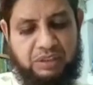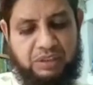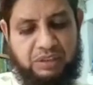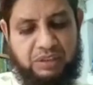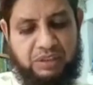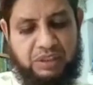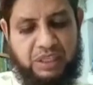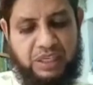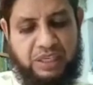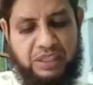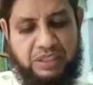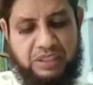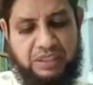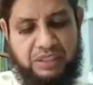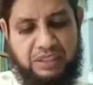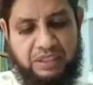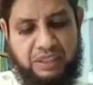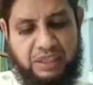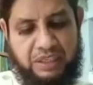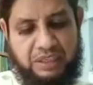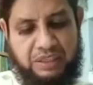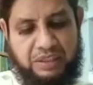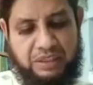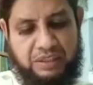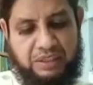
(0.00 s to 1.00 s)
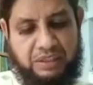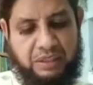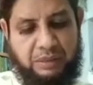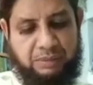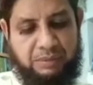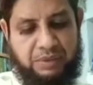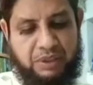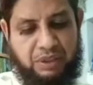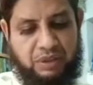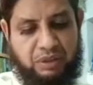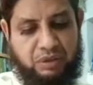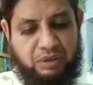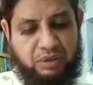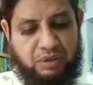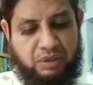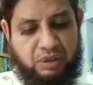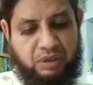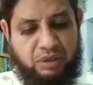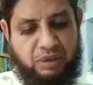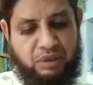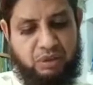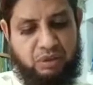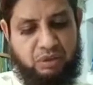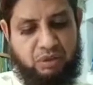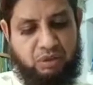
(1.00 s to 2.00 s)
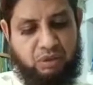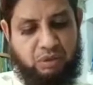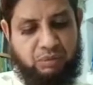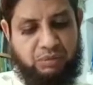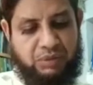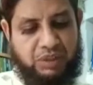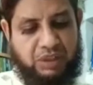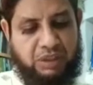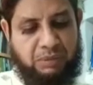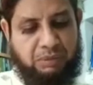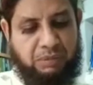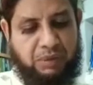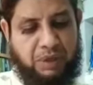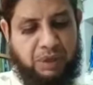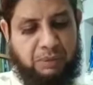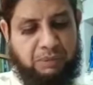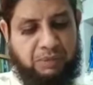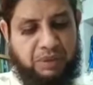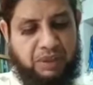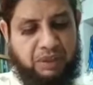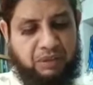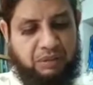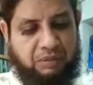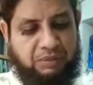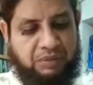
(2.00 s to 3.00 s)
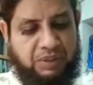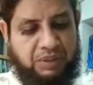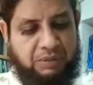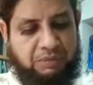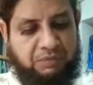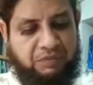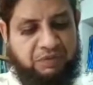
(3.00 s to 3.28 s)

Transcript: 1987 Constitution of the Republic of the